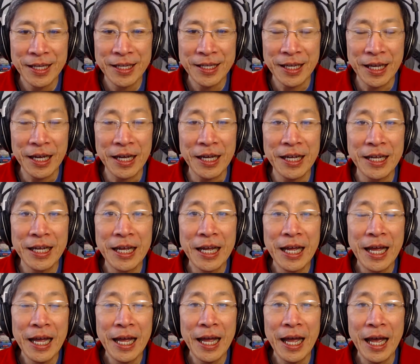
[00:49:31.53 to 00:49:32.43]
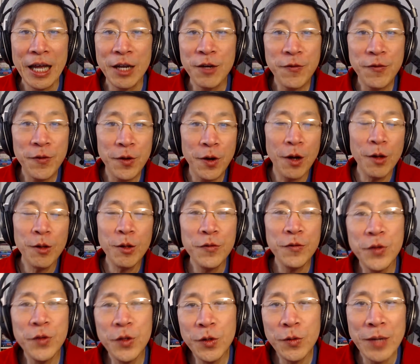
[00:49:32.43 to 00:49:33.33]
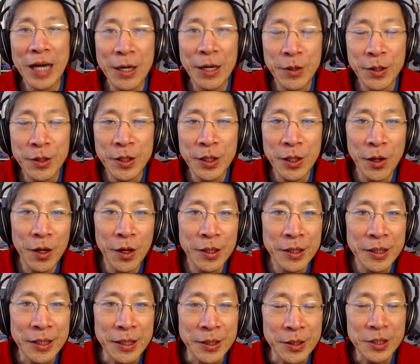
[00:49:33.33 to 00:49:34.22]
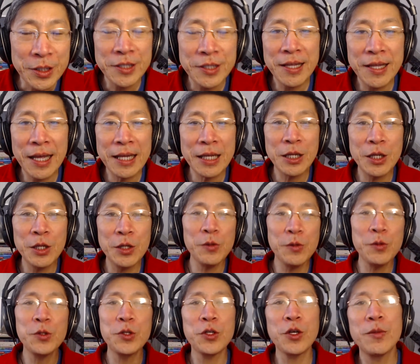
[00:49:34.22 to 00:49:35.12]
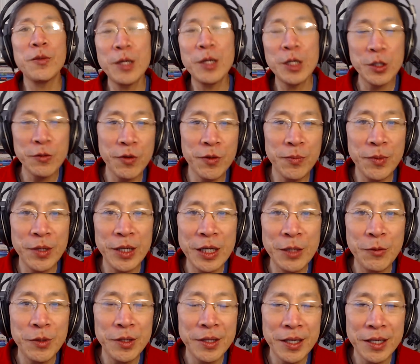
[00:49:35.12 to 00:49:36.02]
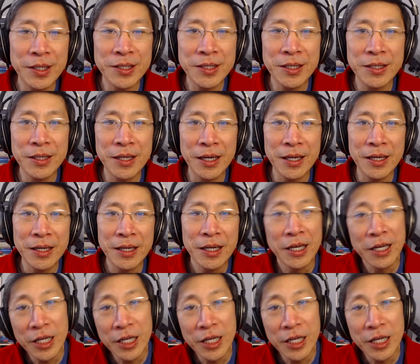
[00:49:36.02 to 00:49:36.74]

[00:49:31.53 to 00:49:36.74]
Yeah. And for all of you out in the audience, thank you so much for being with us today.